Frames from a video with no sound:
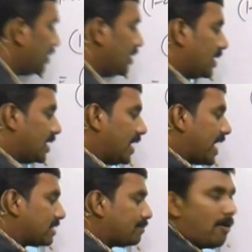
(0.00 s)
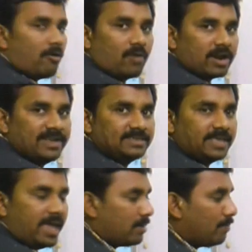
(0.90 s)
Here x power 1 is
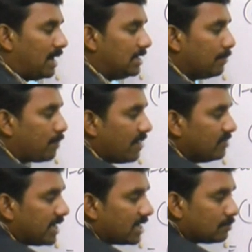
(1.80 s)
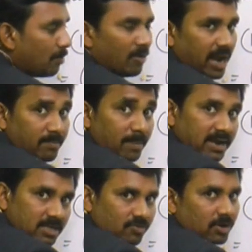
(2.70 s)
there, multiply with x power n
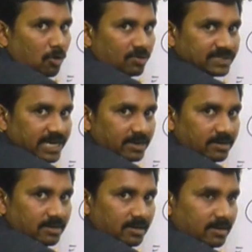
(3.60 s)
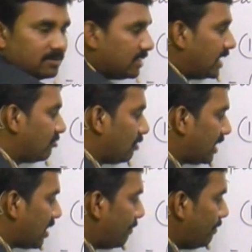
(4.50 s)
minus 1 coefficient, then it will
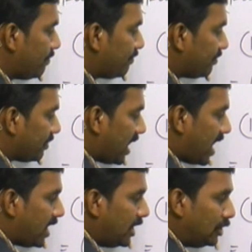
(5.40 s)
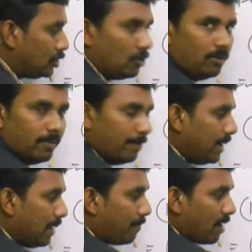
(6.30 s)
become a into
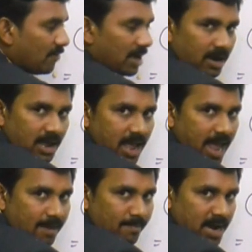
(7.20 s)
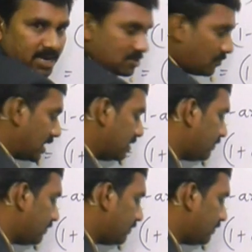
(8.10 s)
b power n minus 1